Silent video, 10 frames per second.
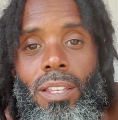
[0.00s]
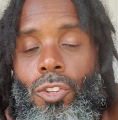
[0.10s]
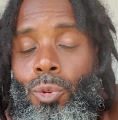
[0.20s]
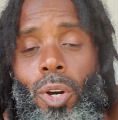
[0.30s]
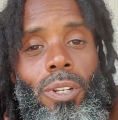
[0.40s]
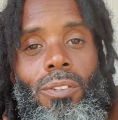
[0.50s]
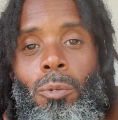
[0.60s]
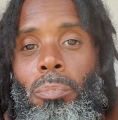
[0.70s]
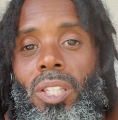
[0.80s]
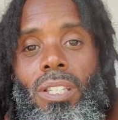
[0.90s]
You don't
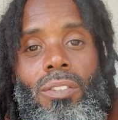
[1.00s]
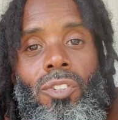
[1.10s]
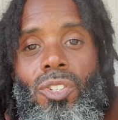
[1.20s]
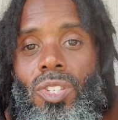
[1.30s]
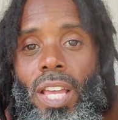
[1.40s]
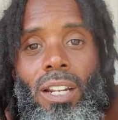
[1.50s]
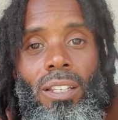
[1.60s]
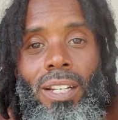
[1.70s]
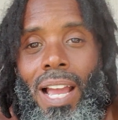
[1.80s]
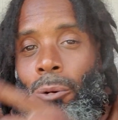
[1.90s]
even believe you're
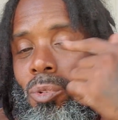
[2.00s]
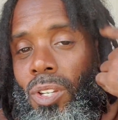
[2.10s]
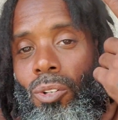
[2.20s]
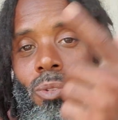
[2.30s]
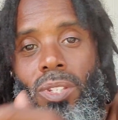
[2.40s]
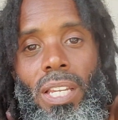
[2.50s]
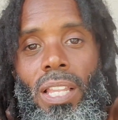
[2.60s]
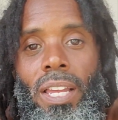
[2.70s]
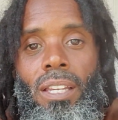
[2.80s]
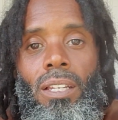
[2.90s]
settling. I was going to say,
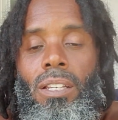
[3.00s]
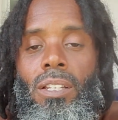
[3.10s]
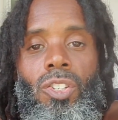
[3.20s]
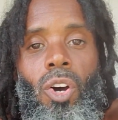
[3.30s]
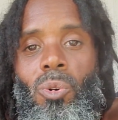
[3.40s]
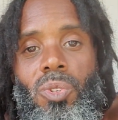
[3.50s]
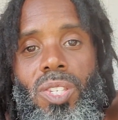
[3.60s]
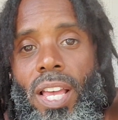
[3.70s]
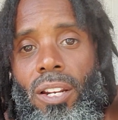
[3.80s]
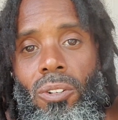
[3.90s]
like, don't
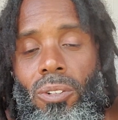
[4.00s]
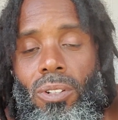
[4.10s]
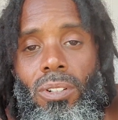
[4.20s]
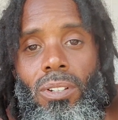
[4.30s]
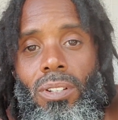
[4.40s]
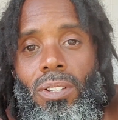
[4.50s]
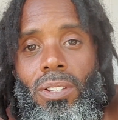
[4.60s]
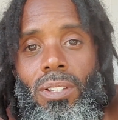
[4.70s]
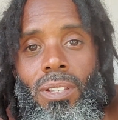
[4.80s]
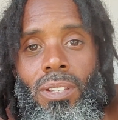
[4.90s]
settle.
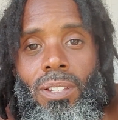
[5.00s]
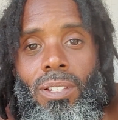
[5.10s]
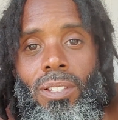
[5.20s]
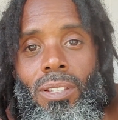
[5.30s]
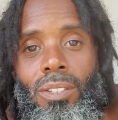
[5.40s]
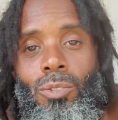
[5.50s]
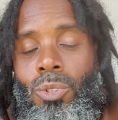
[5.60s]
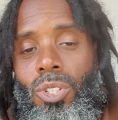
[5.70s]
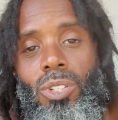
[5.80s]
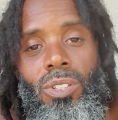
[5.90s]
You
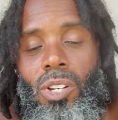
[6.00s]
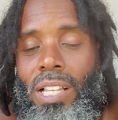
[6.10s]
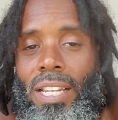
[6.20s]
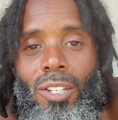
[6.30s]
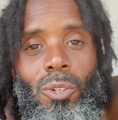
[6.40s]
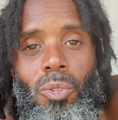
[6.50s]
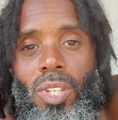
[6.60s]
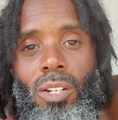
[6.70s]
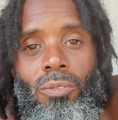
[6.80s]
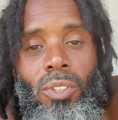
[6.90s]
shouldn't, don't
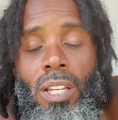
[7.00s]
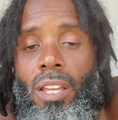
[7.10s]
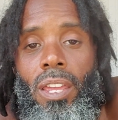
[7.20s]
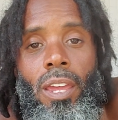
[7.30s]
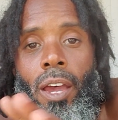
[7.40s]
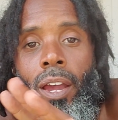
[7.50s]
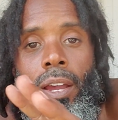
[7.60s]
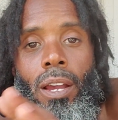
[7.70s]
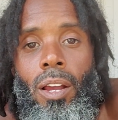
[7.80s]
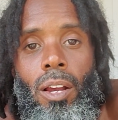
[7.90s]
settle for.
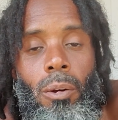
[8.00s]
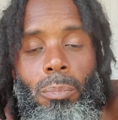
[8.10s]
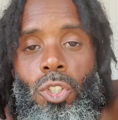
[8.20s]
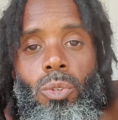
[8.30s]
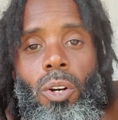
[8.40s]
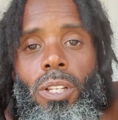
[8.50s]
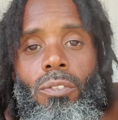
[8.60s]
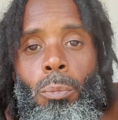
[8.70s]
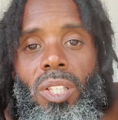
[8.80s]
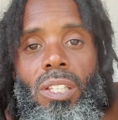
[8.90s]
But you don't
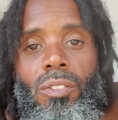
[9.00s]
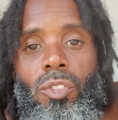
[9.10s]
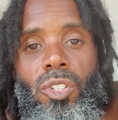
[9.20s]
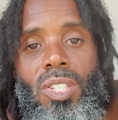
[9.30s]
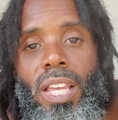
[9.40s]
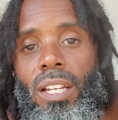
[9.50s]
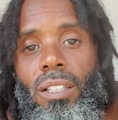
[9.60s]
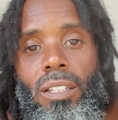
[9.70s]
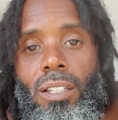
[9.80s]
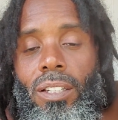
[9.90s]
even believe you're
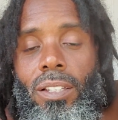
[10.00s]
settling.